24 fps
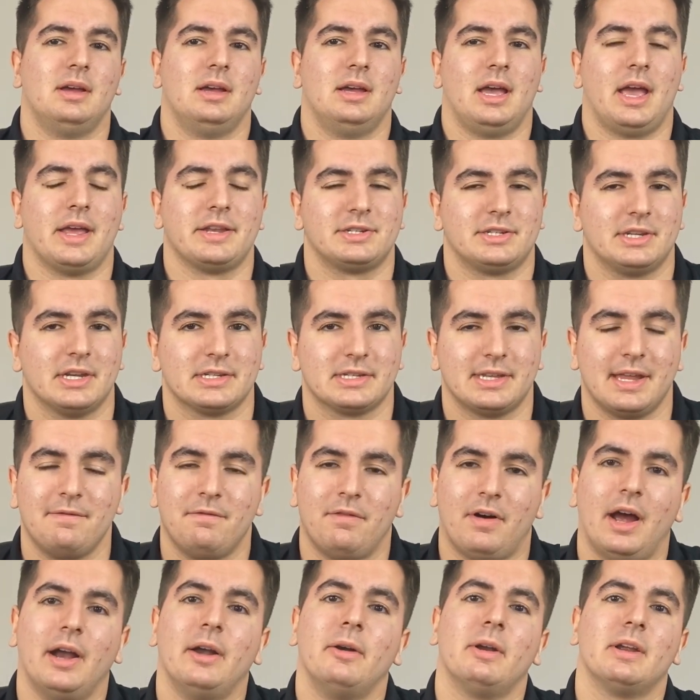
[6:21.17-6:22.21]
It's just a
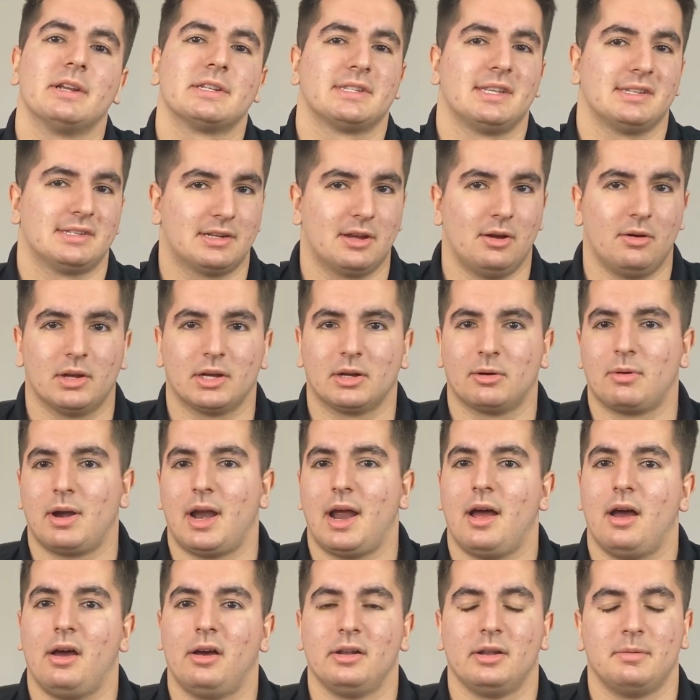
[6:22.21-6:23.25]
virus that's going
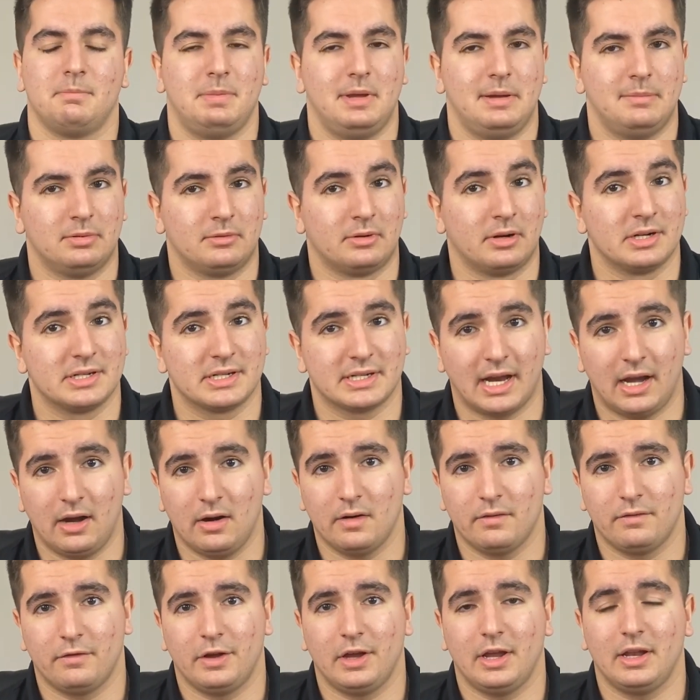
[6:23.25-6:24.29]
around. People are scared
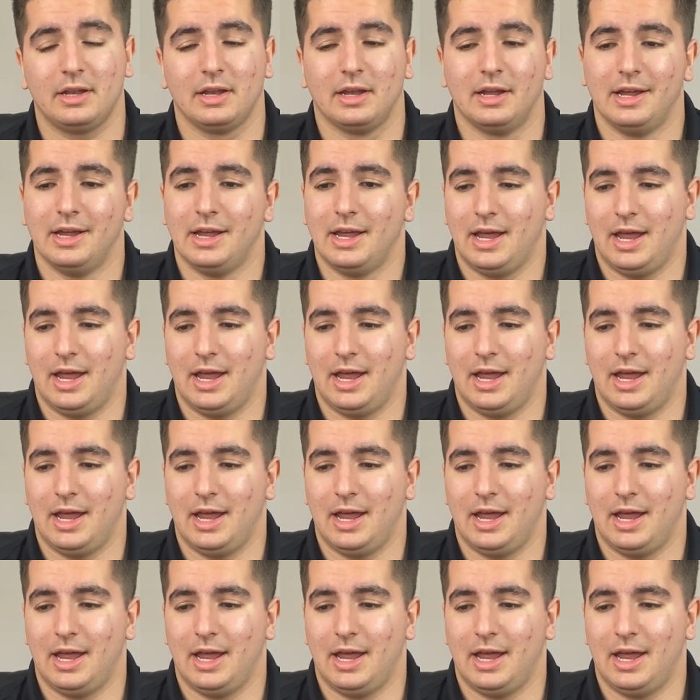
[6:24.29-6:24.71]
of it.